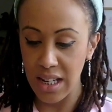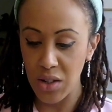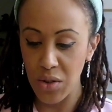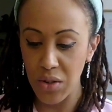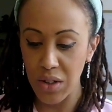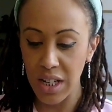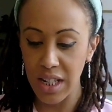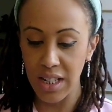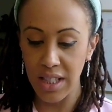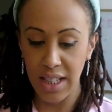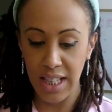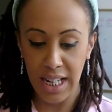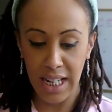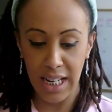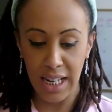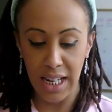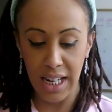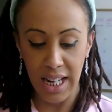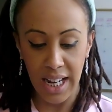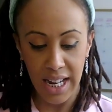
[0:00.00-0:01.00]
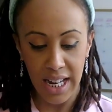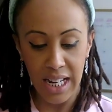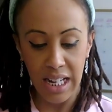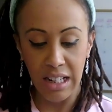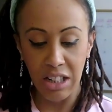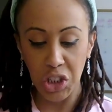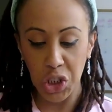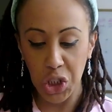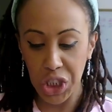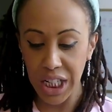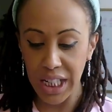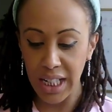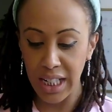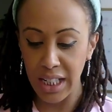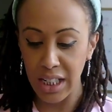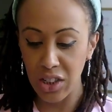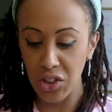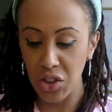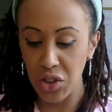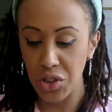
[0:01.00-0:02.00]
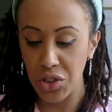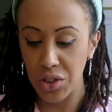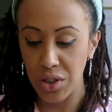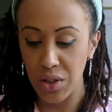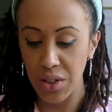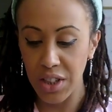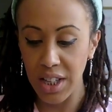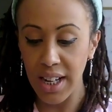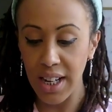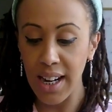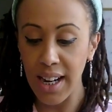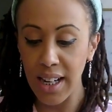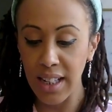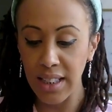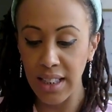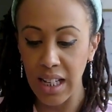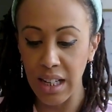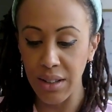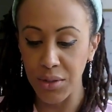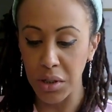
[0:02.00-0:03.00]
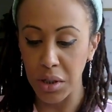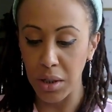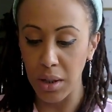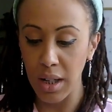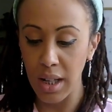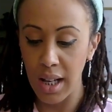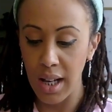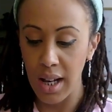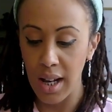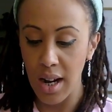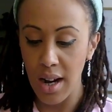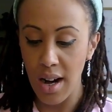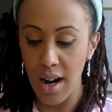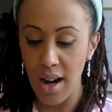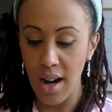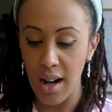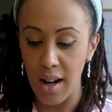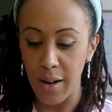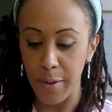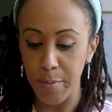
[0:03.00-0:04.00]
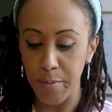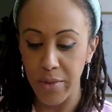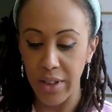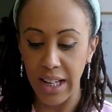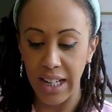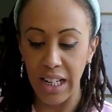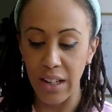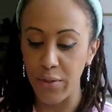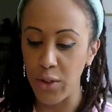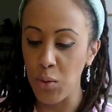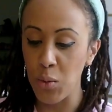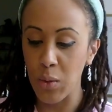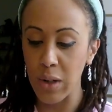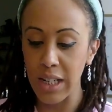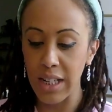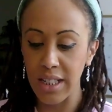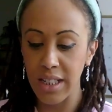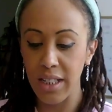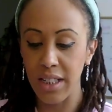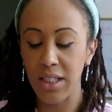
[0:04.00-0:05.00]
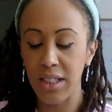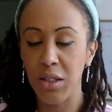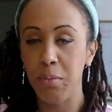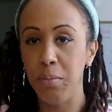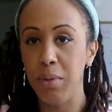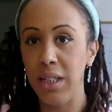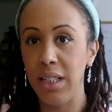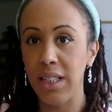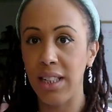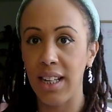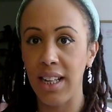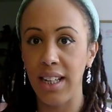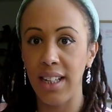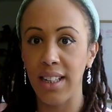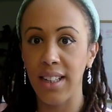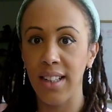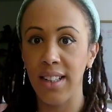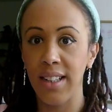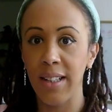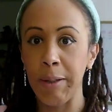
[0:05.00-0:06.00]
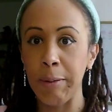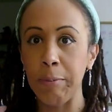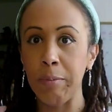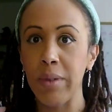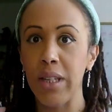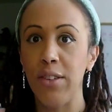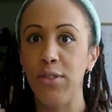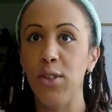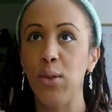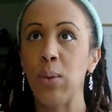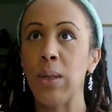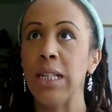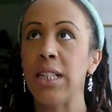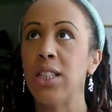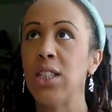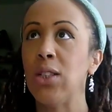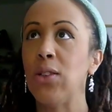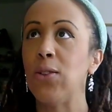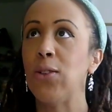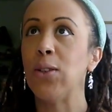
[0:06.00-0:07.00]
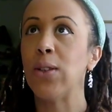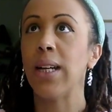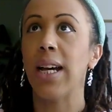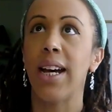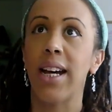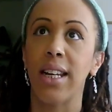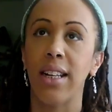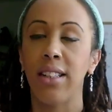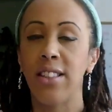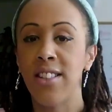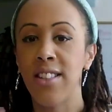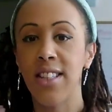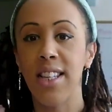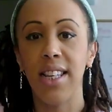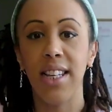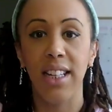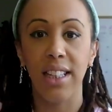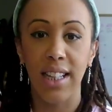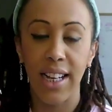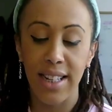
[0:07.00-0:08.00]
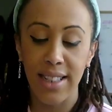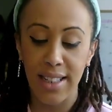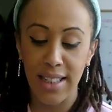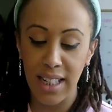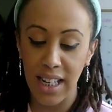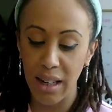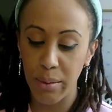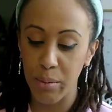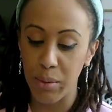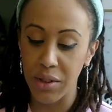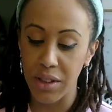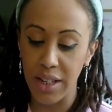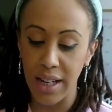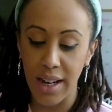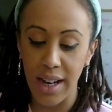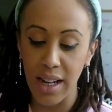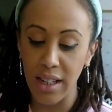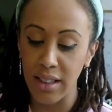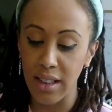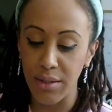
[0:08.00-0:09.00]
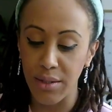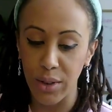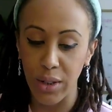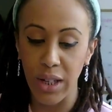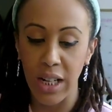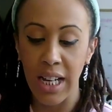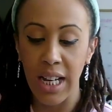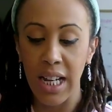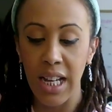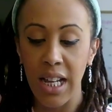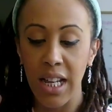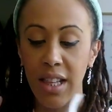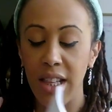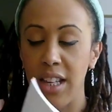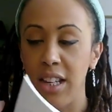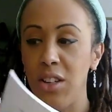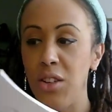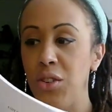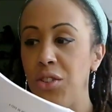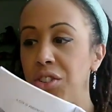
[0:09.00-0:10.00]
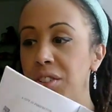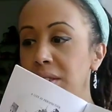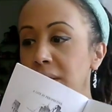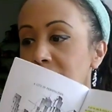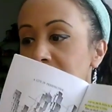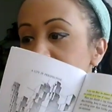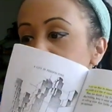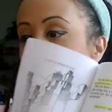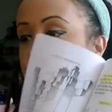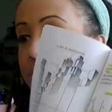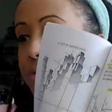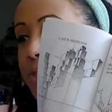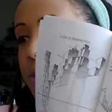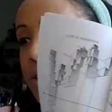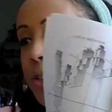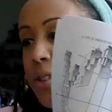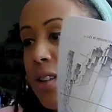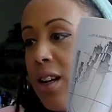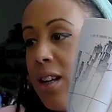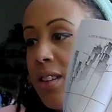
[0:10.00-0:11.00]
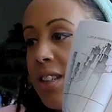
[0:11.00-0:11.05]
you can then change the eye level. Like if you wanted it to be like, if you wanted to look at a city landscape with the eye level, then you just kind of figure out